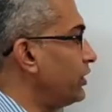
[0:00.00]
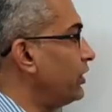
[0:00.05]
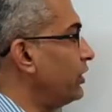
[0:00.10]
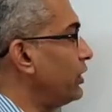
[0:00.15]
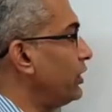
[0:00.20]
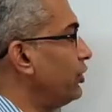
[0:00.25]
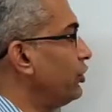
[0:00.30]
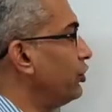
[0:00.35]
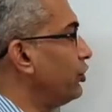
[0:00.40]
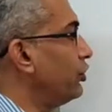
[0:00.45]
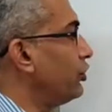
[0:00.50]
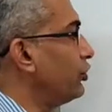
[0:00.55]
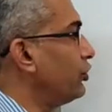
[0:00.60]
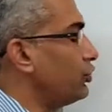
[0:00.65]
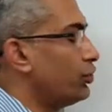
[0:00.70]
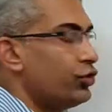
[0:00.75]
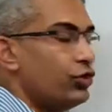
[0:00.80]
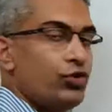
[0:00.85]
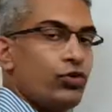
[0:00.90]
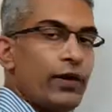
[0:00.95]
into
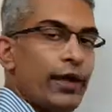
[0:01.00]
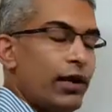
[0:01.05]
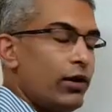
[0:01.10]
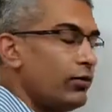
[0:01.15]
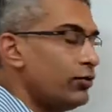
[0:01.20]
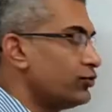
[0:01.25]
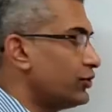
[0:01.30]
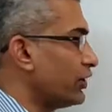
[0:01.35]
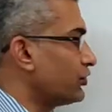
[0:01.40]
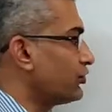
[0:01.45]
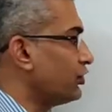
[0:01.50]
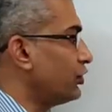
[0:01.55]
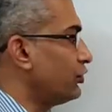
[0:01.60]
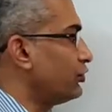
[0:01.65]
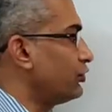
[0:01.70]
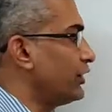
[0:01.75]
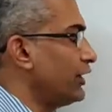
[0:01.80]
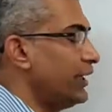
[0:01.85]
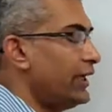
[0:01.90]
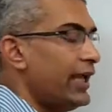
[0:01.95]
2, 12, 6 into
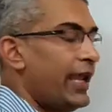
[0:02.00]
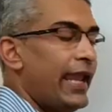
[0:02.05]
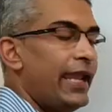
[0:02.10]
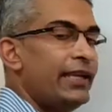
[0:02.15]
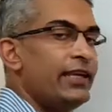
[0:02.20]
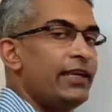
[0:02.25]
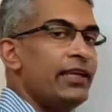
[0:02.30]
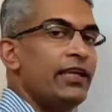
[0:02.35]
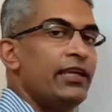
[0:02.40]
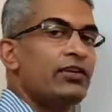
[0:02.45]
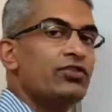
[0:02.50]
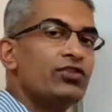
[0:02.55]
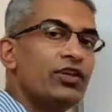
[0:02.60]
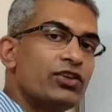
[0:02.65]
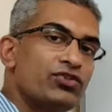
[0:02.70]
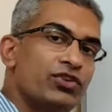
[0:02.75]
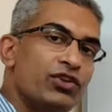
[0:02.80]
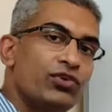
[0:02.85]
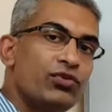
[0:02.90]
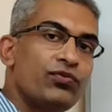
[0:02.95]
3, 18, 6
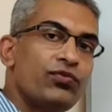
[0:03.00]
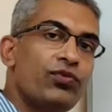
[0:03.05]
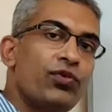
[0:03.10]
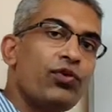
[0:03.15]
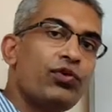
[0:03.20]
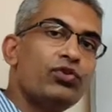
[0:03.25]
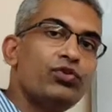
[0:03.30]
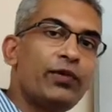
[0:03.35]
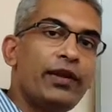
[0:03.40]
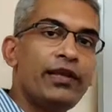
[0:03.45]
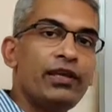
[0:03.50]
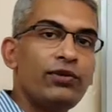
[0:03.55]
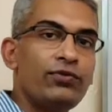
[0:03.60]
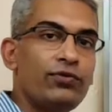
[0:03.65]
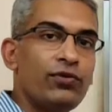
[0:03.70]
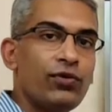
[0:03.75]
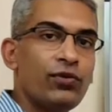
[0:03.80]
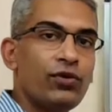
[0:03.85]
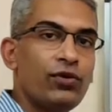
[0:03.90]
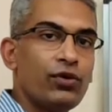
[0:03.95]
into 4,
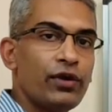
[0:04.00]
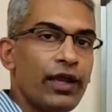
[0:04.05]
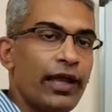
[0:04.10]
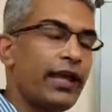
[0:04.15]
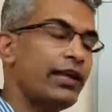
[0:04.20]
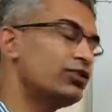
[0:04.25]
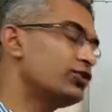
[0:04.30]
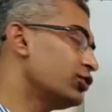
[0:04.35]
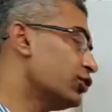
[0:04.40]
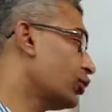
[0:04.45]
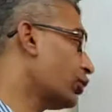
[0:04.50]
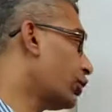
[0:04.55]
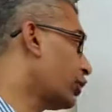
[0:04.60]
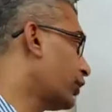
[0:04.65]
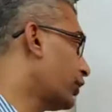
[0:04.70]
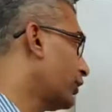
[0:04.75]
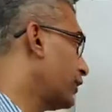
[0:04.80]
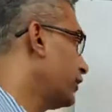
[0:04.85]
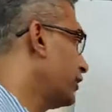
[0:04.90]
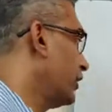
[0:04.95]
24, and so
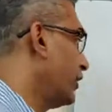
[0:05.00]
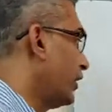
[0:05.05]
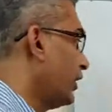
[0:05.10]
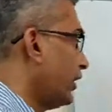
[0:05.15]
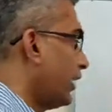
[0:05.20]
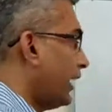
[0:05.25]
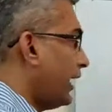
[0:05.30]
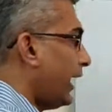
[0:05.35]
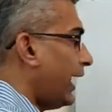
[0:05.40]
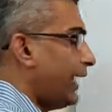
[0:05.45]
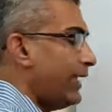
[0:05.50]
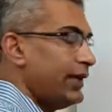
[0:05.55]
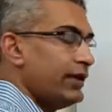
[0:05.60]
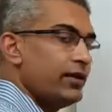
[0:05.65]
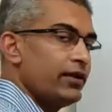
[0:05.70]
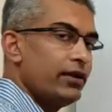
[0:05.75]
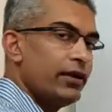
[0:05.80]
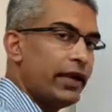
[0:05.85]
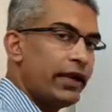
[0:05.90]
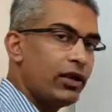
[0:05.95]
on.
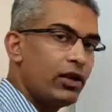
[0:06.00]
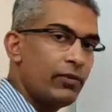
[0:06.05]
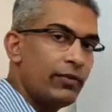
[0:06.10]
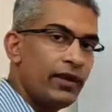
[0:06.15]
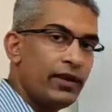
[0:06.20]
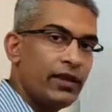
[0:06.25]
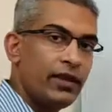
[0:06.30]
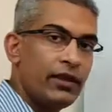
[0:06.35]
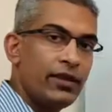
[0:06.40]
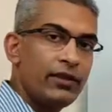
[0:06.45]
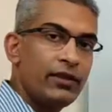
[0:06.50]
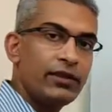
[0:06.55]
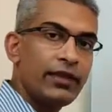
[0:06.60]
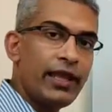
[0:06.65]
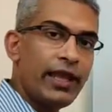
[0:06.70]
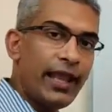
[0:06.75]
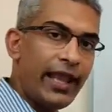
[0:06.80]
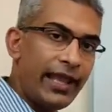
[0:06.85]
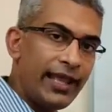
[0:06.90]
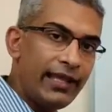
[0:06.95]
8, it will be
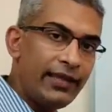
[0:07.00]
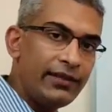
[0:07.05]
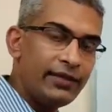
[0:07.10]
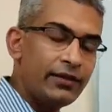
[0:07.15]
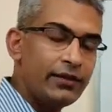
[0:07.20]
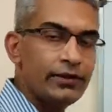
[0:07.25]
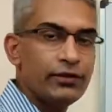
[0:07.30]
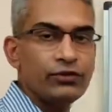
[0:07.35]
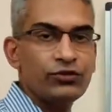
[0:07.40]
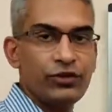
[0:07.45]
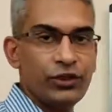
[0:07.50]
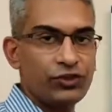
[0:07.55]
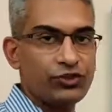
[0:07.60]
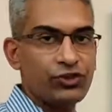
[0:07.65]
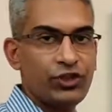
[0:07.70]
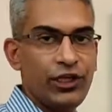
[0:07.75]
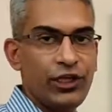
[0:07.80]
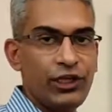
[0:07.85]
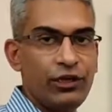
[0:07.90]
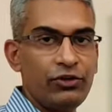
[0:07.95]
8,
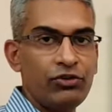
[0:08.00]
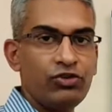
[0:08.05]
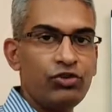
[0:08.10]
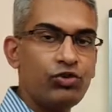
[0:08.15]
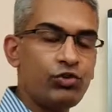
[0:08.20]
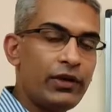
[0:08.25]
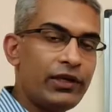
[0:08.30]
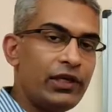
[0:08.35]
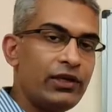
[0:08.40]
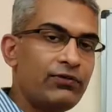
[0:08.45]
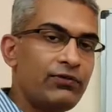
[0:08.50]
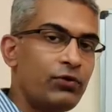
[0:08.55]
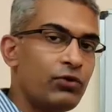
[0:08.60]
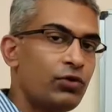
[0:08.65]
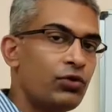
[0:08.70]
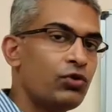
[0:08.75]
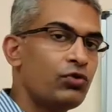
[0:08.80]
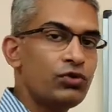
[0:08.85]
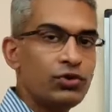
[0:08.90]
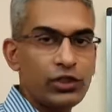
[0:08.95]
16,
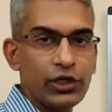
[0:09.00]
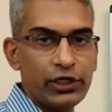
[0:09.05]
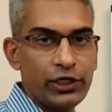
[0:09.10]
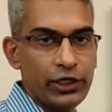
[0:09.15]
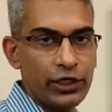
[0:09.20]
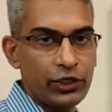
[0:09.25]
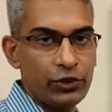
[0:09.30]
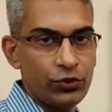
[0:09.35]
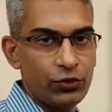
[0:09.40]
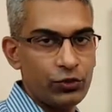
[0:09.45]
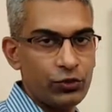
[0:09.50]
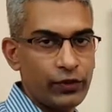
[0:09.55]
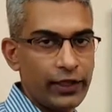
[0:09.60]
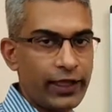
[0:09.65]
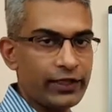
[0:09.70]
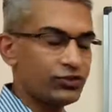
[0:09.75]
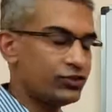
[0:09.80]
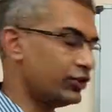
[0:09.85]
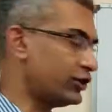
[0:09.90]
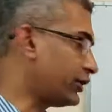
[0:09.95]
24, 32,
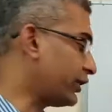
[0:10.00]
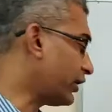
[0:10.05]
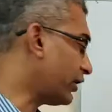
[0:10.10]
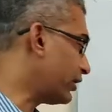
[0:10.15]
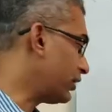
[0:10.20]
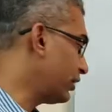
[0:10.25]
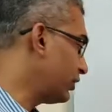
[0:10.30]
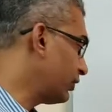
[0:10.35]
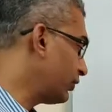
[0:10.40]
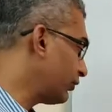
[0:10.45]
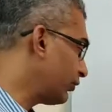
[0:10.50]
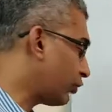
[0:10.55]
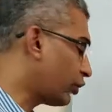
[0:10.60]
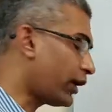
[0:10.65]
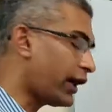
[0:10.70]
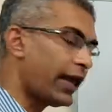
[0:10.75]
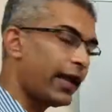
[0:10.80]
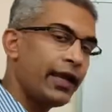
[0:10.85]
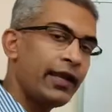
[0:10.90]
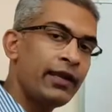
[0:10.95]
etc. For
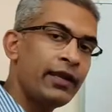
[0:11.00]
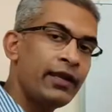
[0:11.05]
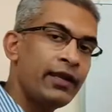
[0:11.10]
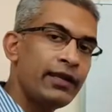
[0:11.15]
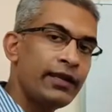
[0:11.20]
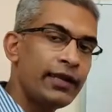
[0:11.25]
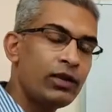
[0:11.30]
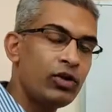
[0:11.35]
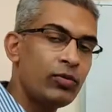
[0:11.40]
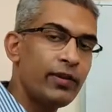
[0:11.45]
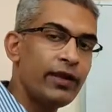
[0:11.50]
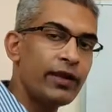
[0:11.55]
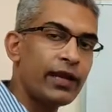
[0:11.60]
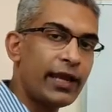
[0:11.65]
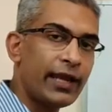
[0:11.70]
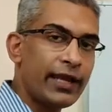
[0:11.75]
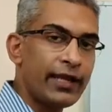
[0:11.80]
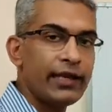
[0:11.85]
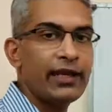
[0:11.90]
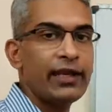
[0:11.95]
9, it will be
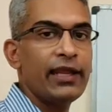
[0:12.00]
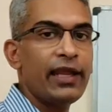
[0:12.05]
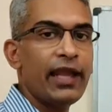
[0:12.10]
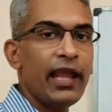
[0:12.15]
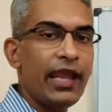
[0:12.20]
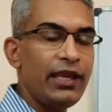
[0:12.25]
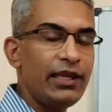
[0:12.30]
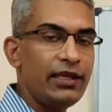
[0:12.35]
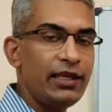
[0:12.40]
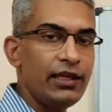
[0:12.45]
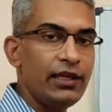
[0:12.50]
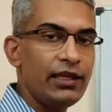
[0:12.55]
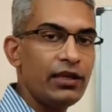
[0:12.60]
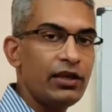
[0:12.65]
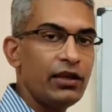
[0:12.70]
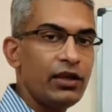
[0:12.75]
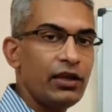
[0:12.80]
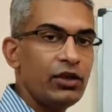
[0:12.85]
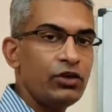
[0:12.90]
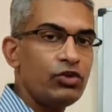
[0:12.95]
9,
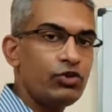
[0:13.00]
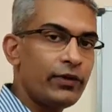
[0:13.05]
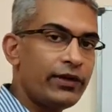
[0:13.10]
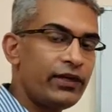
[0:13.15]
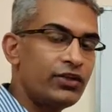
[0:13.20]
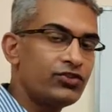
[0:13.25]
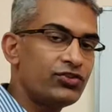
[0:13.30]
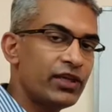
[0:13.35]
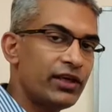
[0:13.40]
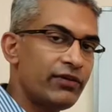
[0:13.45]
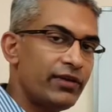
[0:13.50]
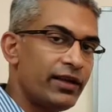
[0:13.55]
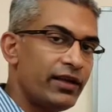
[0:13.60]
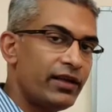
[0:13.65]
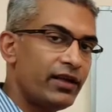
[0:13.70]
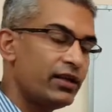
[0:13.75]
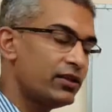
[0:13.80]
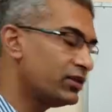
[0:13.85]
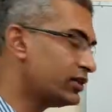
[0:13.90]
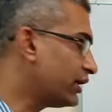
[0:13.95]
18, 27,
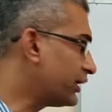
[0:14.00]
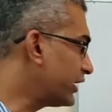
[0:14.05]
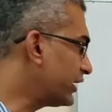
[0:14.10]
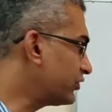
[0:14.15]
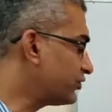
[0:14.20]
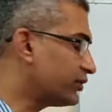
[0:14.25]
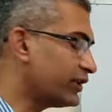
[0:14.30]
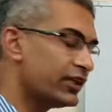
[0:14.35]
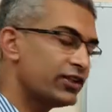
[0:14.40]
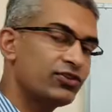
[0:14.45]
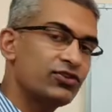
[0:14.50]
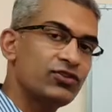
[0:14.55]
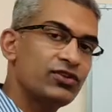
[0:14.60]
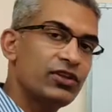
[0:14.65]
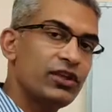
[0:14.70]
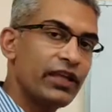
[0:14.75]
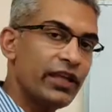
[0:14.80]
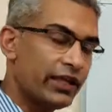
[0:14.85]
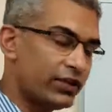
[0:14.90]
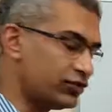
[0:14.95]
36,
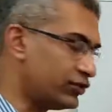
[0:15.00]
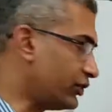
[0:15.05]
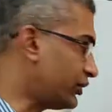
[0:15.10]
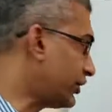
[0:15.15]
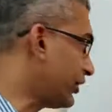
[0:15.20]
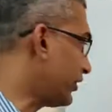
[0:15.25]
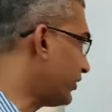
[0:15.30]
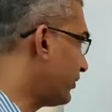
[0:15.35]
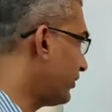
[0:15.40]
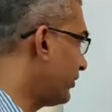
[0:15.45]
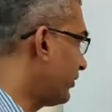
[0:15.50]
etc.